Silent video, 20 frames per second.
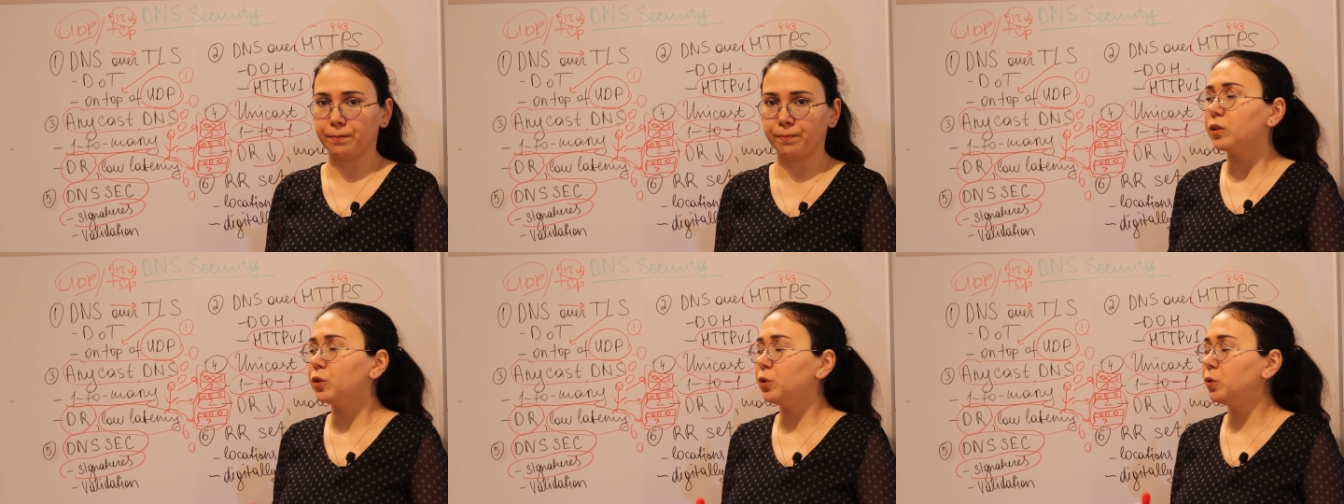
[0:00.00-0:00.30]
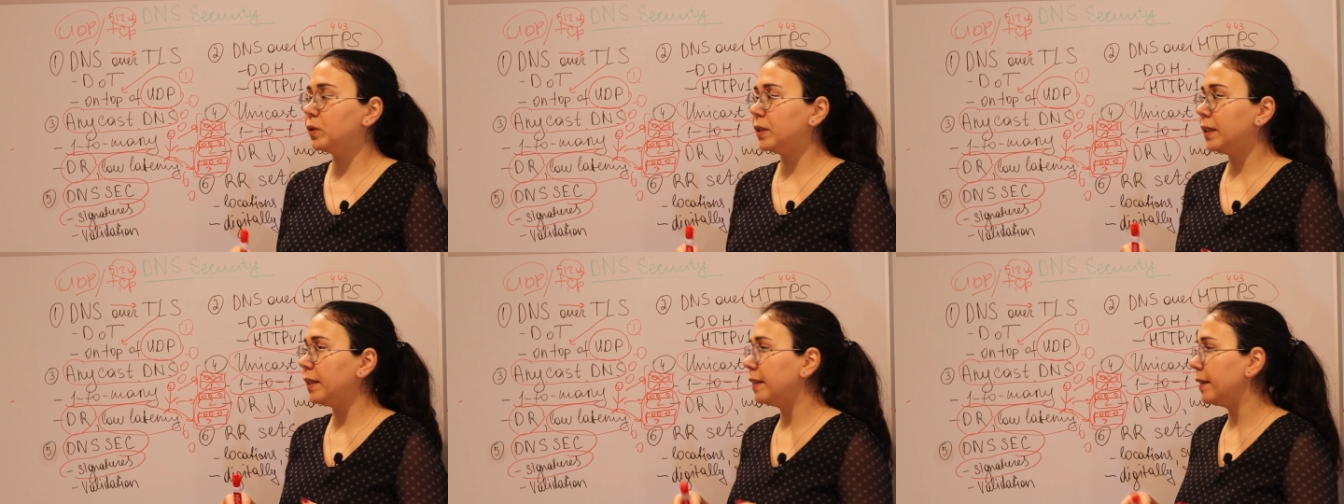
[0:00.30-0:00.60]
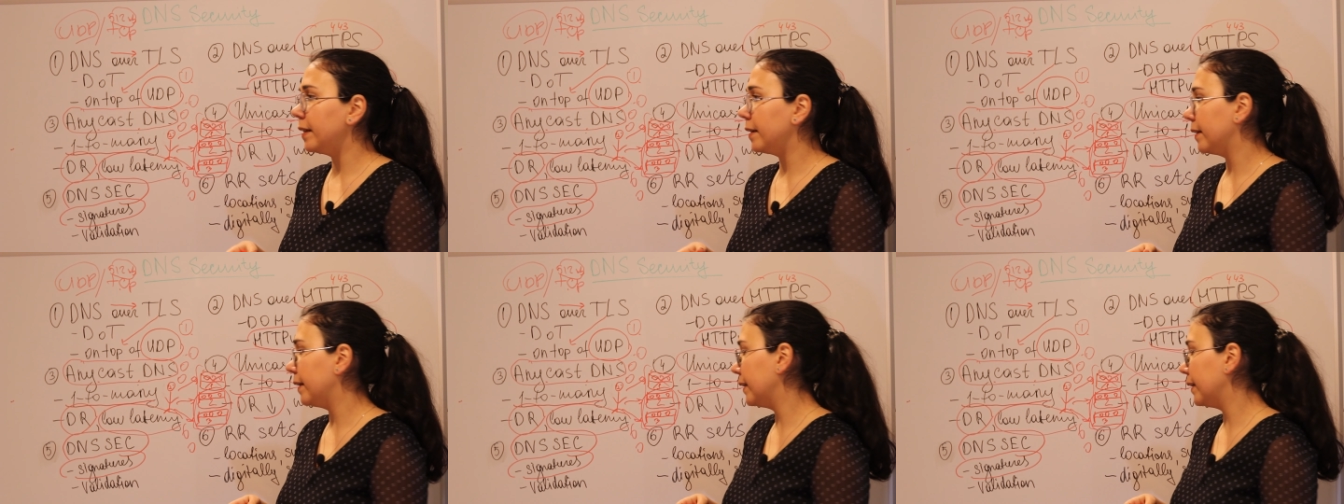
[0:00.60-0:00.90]
Using
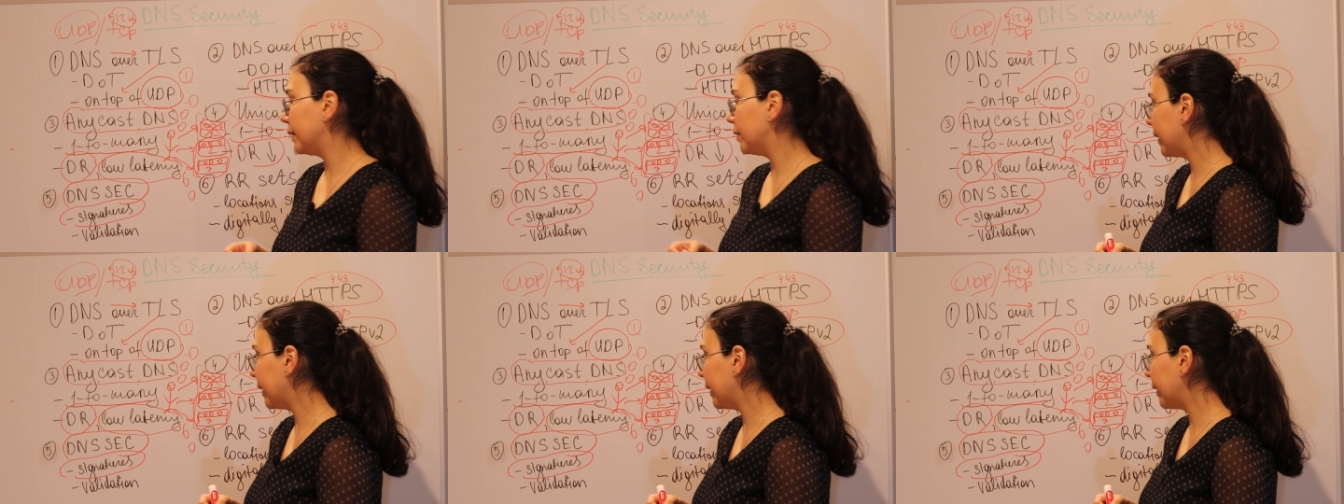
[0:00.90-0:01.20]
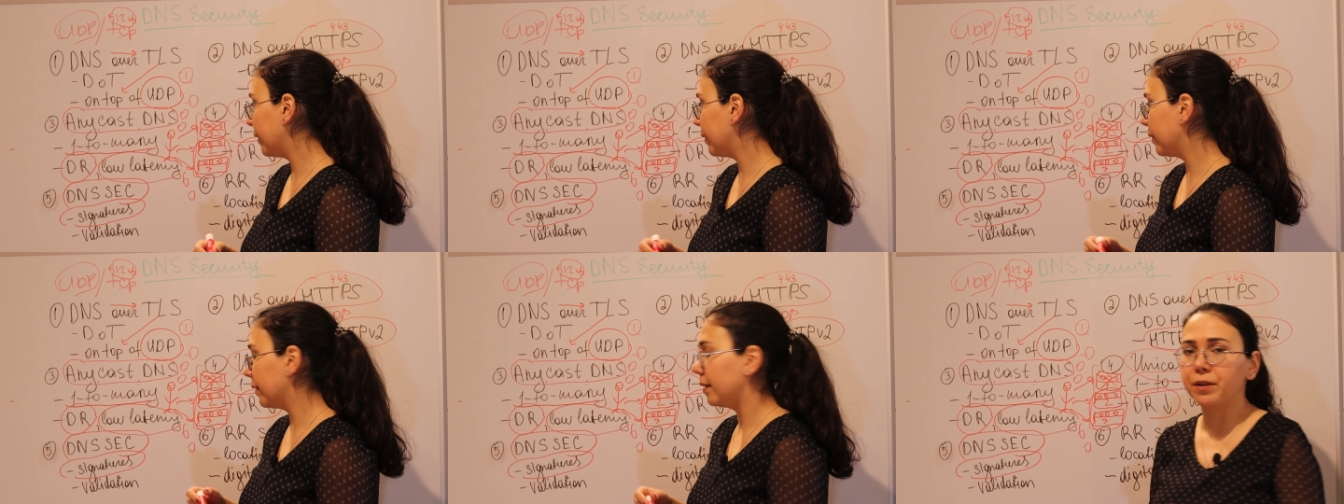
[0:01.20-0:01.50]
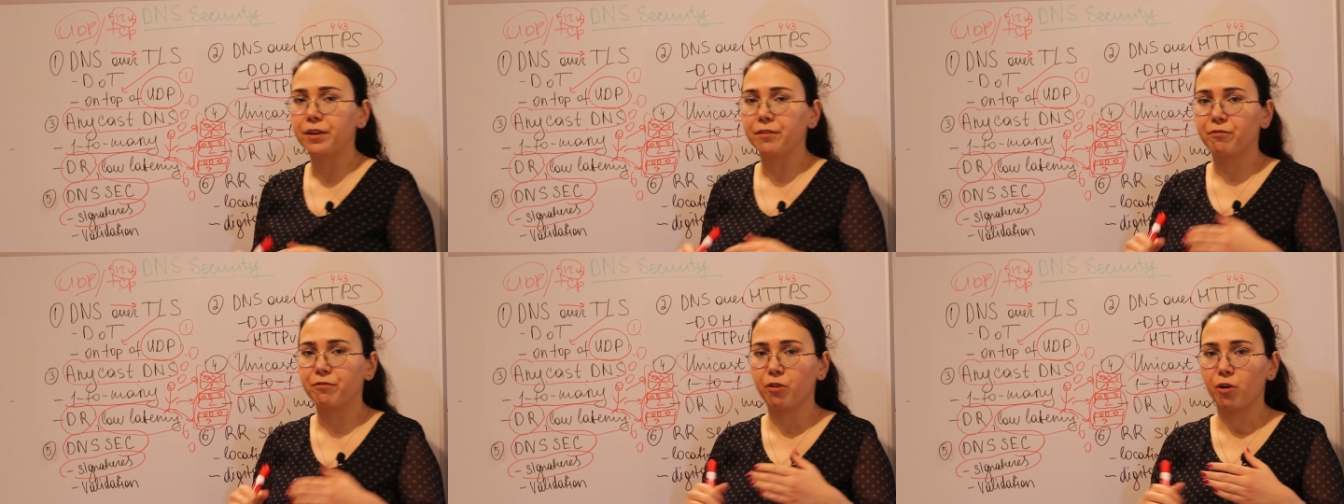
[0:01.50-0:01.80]
DNS, they can
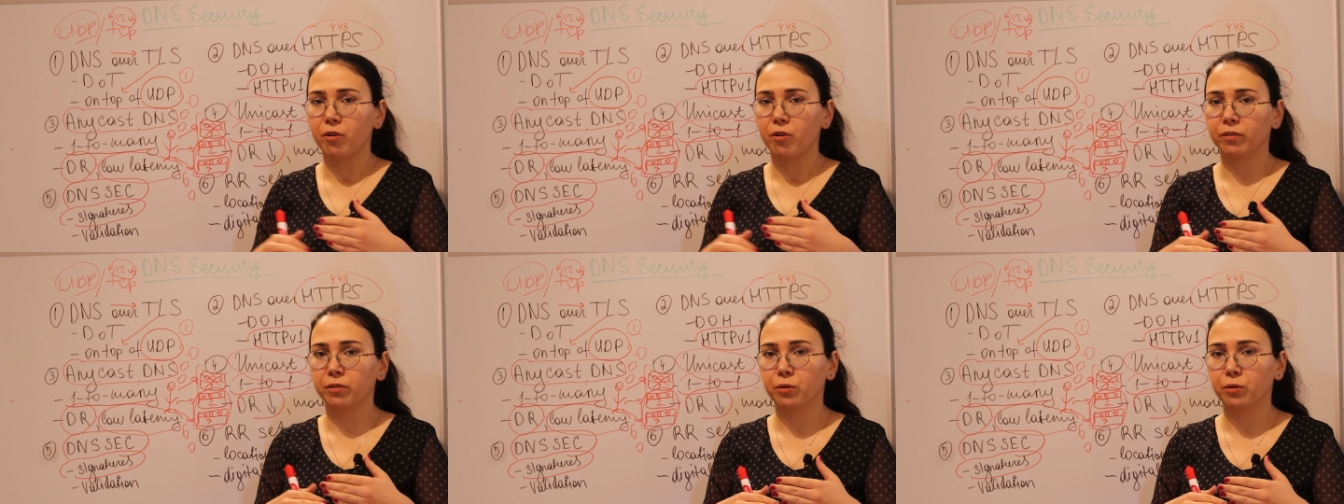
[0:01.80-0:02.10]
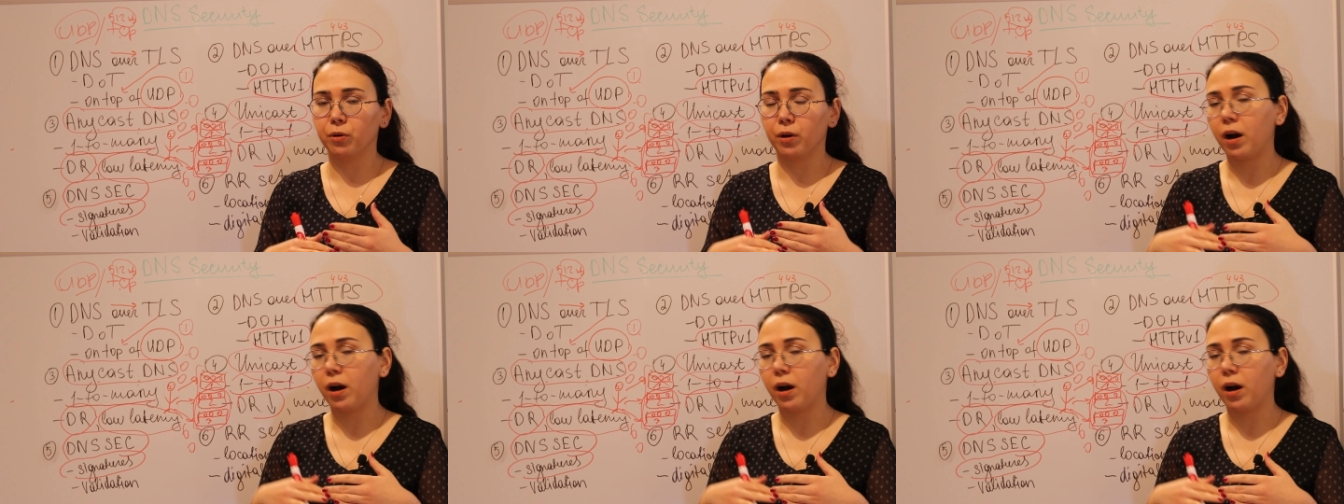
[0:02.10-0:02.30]
refer